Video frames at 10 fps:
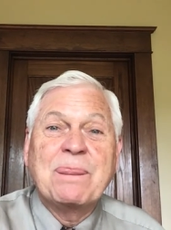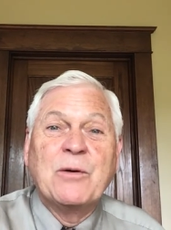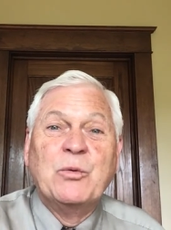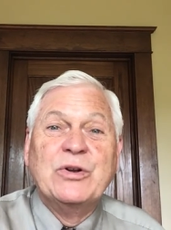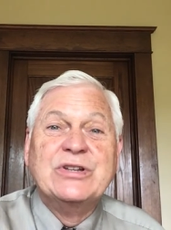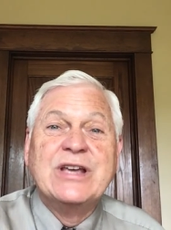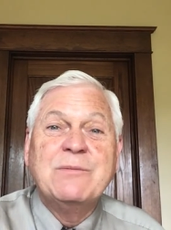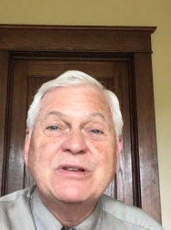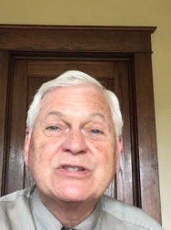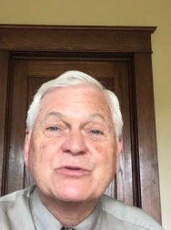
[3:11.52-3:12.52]
would
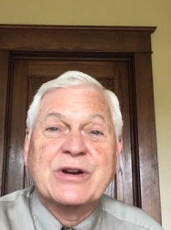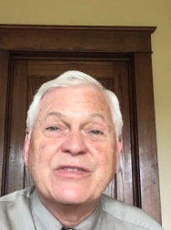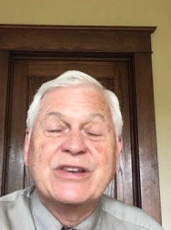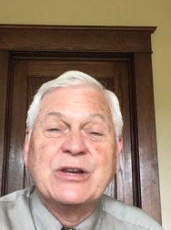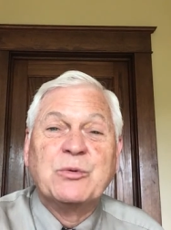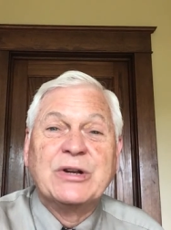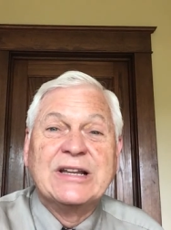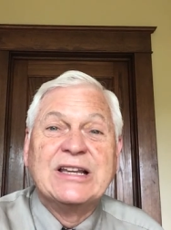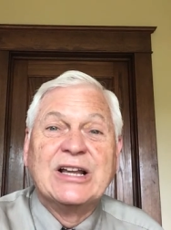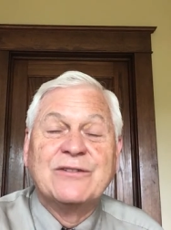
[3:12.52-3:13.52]
demonstrate that he
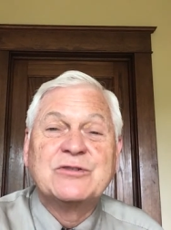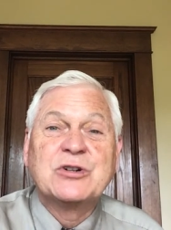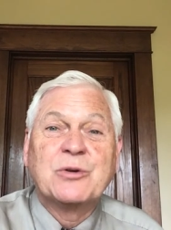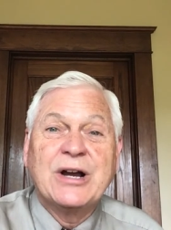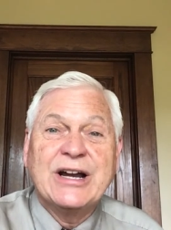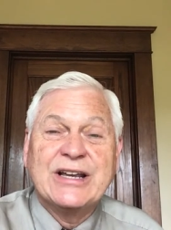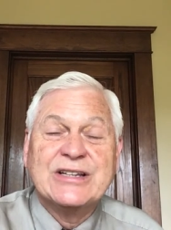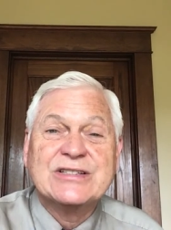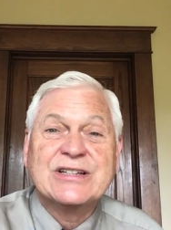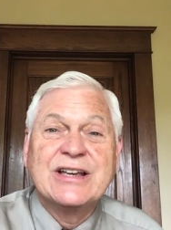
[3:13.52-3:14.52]
really loved
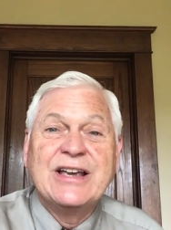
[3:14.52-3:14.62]
Christ.